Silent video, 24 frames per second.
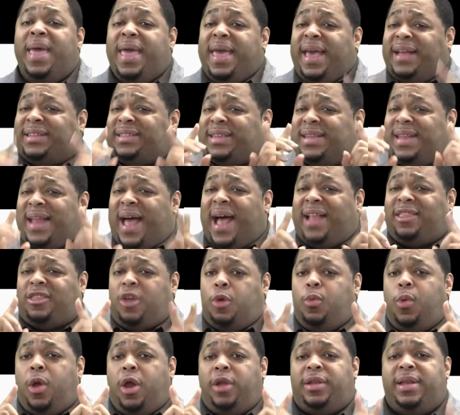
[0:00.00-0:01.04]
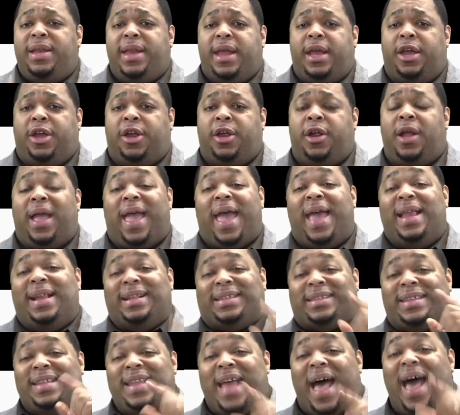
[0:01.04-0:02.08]
It's not the word nigger, and
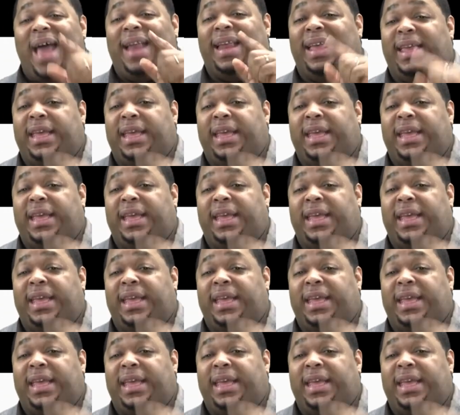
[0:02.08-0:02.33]
it's not